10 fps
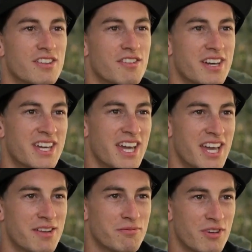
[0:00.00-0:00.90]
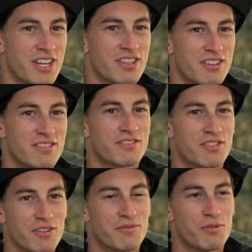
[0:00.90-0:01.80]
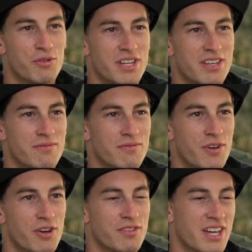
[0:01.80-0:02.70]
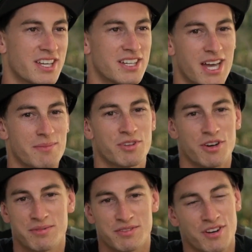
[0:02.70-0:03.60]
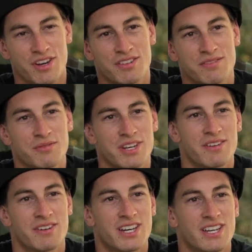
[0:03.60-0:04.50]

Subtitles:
So I can run your 240 volt like your laptops, drones, whatever.